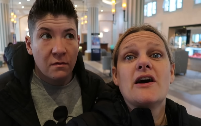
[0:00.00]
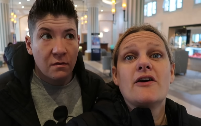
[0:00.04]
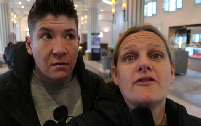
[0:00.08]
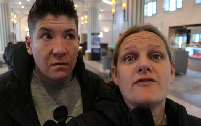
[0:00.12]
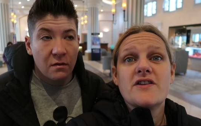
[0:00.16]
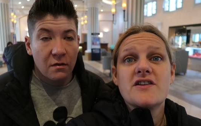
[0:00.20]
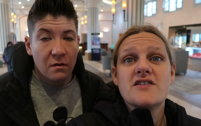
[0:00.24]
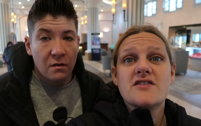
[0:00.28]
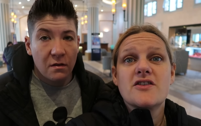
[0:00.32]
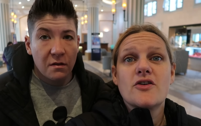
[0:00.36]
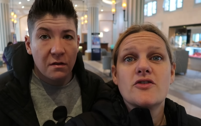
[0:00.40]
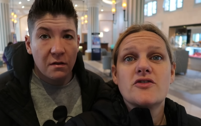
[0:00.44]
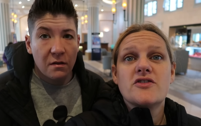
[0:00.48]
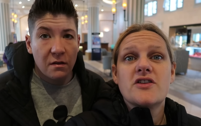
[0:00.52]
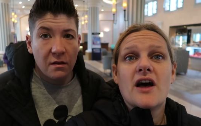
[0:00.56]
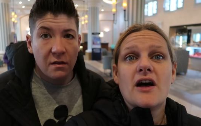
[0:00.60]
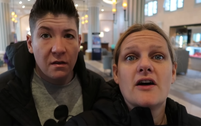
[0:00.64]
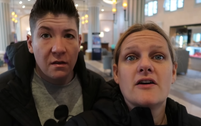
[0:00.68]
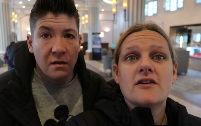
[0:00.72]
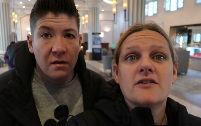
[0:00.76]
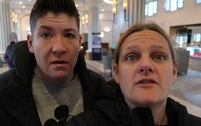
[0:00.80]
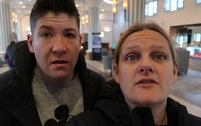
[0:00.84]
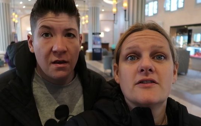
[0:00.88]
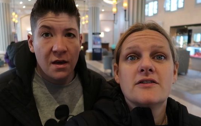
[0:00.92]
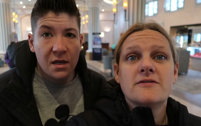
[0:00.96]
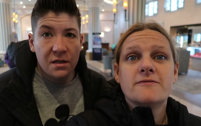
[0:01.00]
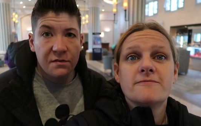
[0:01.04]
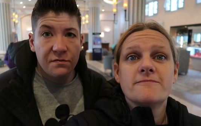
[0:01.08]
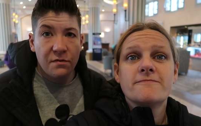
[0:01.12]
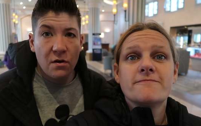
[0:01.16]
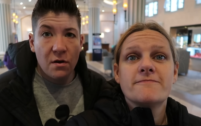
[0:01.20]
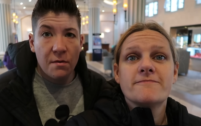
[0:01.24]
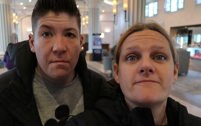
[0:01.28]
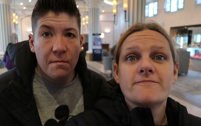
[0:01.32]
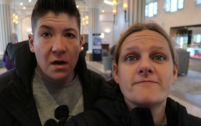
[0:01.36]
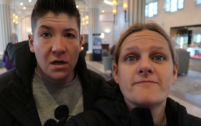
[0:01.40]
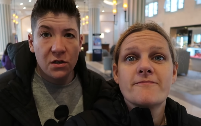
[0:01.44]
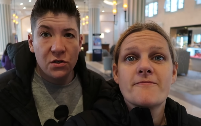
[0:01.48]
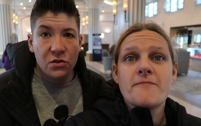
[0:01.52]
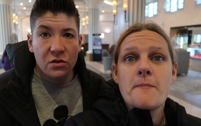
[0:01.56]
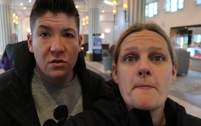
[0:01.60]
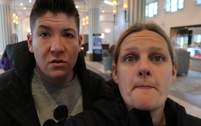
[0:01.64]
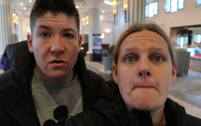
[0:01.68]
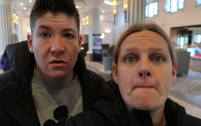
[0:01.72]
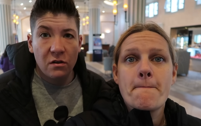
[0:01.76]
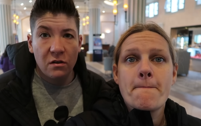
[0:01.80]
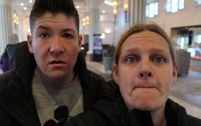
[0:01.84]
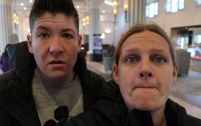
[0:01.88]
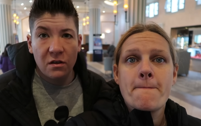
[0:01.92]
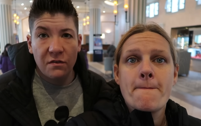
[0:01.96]
Speaker 1: love this hotel.
Speaker 2: Yeah, it's very
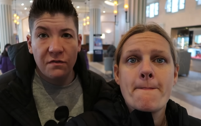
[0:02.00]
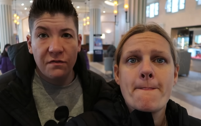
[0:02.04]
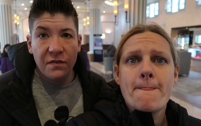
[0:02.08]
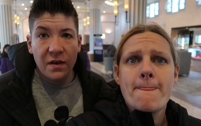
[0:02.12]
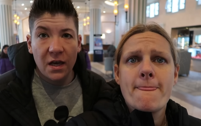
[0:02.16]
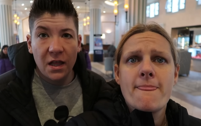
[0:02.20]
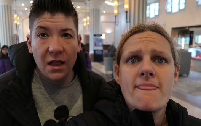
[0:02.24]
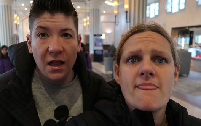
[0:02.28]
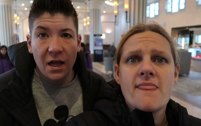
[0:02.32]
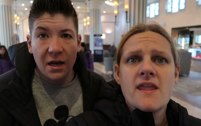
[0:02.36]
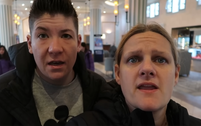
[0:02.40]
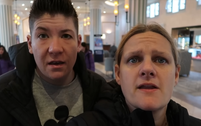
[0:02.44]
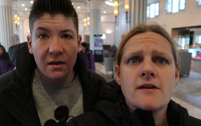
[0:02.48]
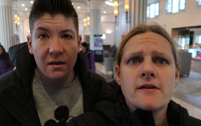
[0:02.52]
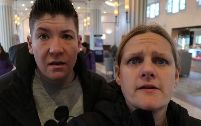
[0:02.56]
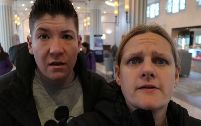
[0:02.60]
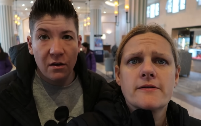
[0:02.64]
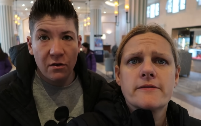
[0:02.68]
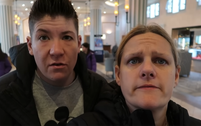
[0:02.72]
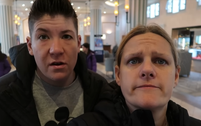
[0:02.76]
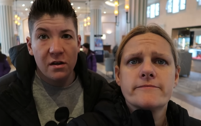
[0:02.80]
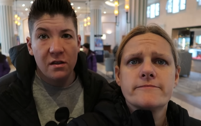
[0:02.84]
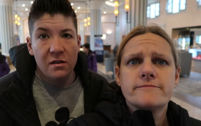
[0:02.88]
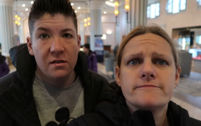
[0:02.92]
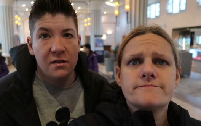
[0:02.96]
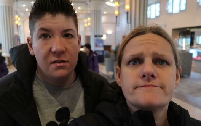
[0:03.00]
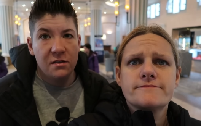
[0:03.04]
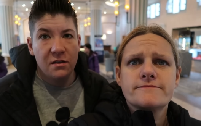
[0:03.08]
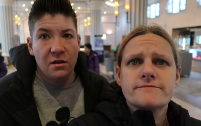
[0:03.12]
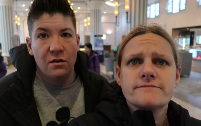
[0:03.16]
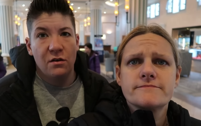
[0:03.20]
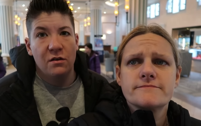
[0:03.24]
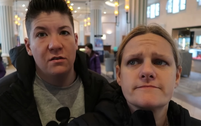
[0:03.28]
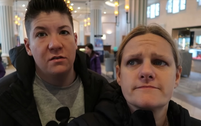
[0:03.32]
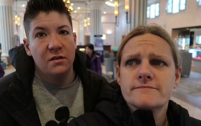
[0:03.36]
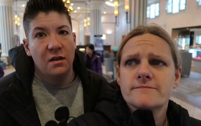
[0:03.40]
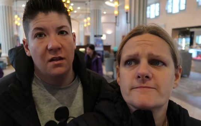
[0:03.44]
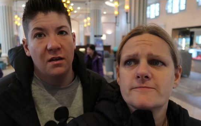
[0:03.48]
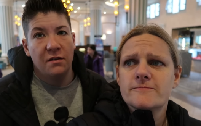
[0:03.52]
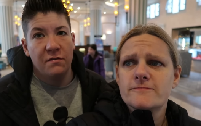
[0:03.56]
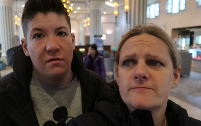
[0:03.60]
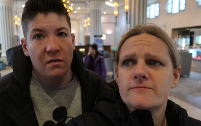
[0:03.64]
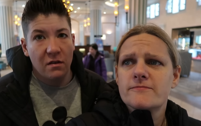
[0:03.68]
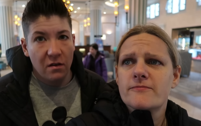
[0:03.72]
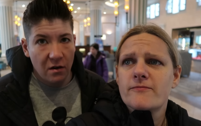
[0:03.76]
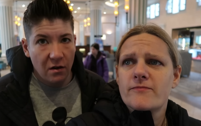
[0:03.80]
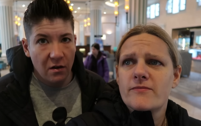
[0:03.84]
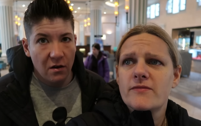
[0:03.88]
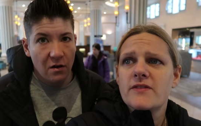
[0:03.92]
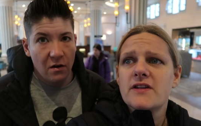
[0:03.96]
magical. You feel like you're in a Disney hotel,
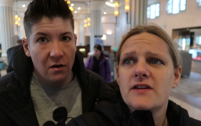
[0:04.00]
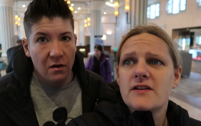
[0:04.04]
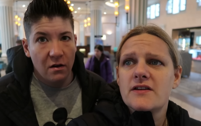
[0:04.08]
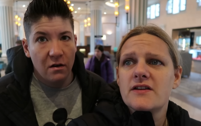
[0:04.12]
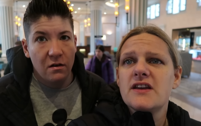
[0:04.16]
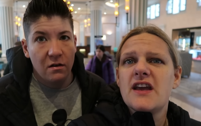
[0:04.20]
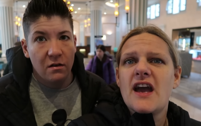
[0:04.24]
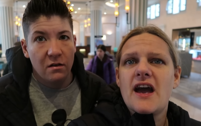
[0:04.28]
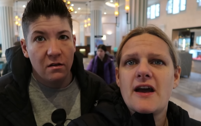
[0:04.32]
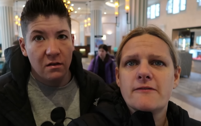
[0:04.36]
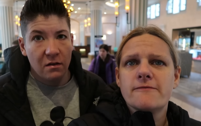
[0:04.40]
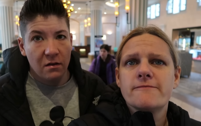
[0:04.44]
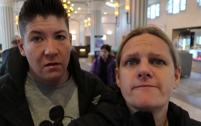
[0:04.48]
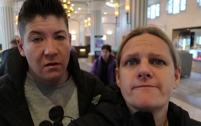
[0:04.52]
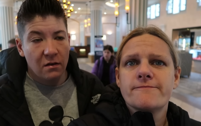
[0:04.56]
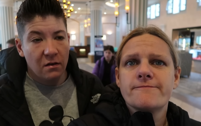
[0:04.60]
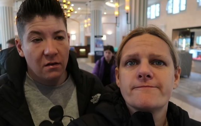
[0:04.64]
but you're not. Yeah.